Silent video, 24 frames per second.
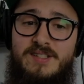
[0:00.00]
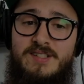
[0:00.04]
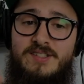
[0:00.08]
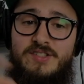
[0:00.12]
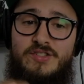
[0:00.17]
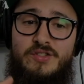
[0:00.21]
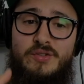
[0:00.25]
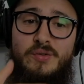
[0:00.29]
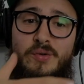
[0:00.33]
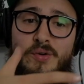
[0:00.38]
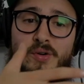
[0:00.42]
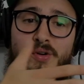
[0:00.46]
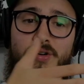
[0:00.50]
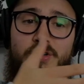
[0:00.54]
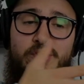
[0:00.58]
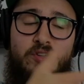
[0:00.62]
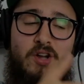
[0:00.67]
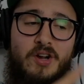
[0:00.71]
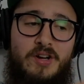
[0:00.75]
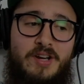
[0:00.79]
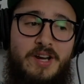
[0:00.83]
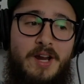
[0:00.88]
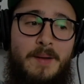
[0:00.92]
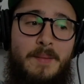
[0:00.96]
Since you were
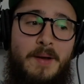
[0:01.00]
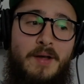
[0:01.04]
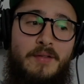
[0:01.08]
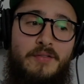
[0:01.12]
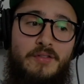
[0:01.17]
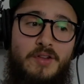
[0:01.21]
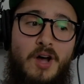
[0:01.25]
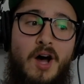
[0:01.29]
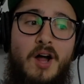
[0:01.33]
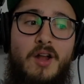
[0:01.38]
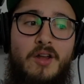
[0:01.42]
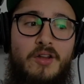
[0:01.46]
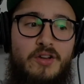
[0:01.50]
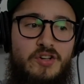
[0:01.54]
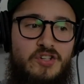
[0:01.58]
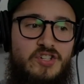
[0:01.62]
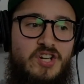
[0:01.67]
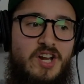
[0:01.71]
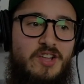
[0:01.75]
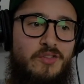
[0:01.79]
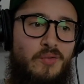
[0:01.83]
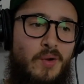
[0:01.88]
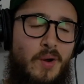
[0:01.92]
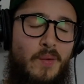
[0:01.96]
talking about knowledge,
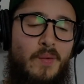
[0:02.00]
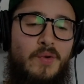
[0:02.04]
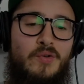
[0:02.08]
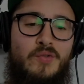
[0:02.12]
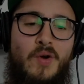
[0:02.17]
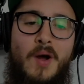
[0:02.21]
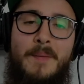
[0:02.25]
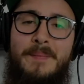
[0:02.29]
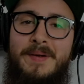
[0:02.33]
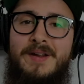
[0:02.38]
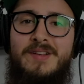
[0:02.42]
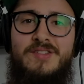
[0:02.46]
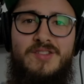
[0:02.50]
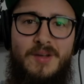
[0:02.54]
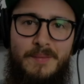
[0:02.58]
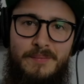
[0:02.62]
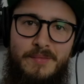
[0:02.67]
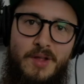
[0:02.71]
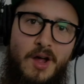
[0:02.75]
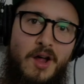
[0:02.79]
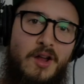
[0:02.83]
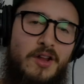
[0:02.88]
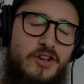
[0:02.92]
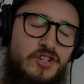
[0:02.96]
that's why we're dropping some
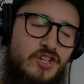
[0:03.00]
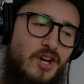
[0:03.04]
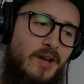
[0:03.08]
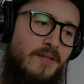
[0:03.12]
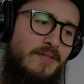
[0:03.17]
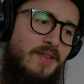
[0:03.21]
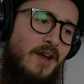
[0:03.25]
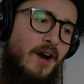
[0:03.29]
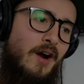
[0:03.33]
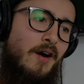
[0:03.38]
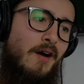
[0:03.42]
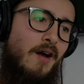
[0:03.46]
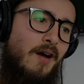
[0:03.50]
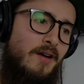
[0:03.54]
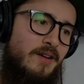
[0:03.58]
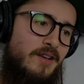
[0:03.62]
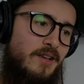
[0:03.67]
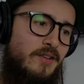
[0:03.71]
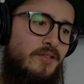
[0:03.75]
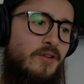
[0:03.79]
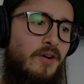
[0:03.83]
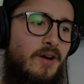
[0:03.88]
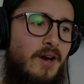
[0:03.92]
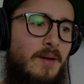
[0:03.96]
knowledge out there on the
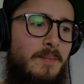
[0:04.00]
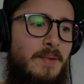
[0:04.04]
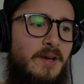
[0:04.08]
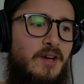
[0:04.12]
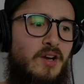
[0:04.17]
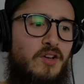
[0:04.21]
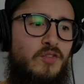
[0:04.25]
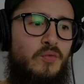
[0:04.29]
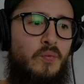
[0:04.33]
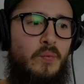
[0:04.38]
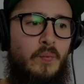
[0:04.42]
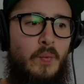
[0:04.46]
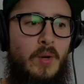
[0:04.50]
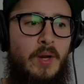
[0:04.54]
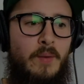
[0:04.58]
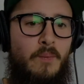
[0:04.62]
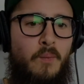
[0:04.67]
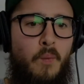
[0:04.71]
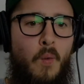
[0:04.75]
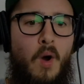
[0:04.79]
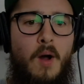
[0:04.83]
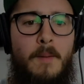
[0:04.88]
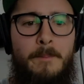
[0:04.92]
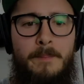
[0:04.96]
internet, because we
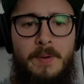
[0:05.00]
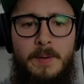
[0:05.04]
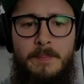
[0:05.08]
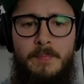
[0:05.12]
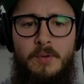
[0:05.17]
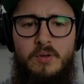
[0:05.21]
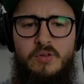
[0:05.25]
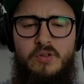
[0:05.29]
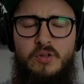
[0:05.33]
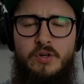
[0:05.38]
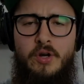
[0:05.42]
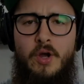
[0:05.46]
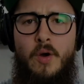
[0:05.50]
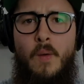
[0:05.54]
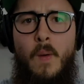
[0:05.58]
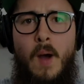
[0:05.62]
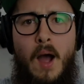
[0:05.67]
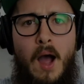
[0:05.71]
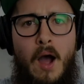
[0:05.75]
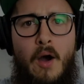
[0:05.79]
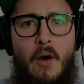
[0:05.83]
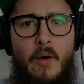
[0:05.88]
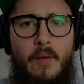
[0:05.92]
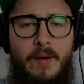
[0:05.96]
want people to know
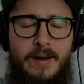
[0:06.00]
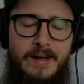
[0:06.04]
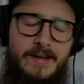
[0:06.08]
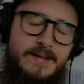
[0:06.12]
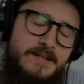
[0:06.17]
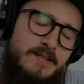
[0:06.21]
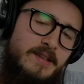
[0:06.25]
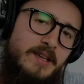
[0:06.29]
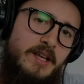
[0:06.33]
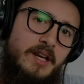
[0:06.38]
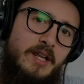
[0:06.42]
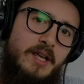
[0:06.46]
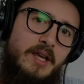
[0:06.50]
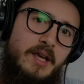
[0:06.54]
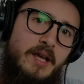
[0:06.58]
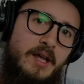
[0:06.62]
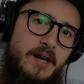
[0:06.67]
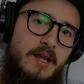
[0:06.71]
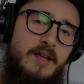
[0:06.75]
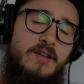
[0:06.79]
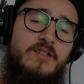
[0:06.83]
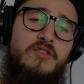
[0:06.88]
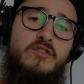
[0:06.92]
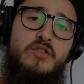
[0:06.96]
how easy it
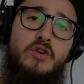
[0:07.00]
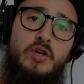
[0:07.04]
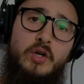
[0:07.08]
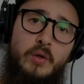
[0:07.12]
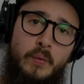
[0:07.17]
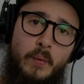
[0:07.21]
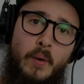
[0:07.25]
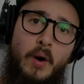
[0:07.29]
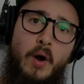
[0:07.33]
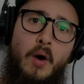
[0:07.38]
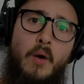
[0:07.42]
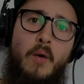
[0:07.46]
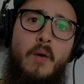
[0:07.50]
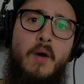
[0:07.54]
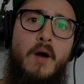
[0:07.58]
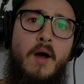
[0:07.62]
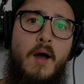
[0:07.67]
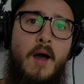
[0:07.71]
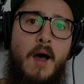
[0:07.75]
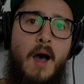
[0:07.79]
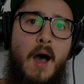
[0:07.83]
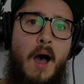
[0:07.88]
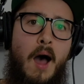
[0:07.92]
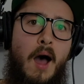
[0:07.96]
is to grow
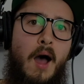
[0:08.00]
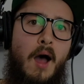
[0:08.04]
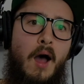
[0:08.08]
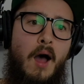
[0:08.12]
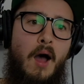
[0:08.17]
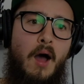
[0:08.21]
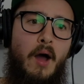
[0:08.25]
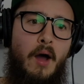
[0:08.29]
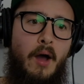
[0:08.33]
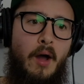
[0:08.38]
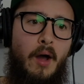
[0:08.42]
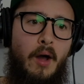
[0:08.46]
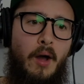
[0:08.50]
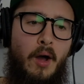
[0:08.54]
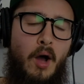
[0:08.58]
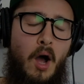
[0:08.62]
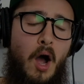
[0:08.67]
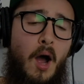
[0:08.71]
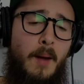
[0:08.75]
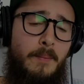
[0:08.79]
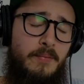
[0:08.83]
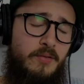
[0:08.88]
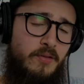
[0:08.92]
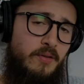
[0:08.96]

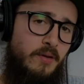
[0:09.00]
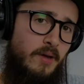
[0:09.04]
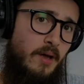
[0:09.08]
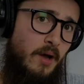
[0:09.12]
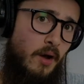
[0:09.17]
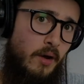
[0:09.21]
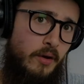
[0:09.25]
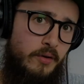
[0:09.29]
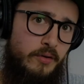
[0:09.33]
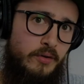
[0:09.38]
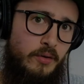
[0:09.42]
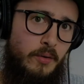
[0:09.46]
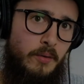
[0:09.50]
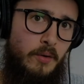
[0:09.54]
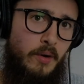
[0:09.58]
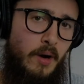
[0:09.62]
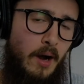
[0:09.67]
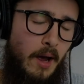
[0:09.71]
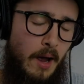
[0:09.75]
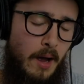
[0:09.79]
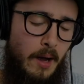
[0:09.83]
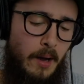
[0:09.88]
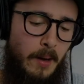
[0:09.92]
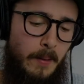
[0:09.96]
ops on your
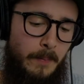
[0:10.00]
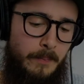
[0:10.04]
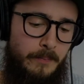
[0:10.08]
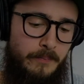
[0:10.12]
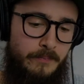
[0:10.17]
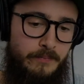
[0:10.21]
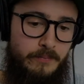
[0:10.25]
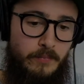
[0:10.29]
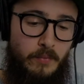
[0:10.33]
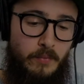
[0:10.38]
own